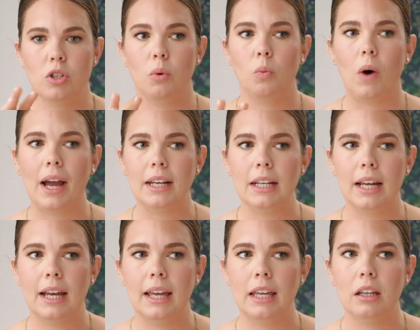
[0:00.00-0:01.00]
So why did
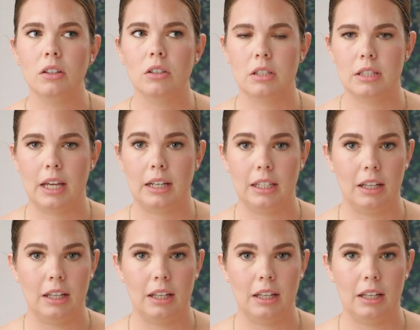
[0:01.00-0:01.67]
I decide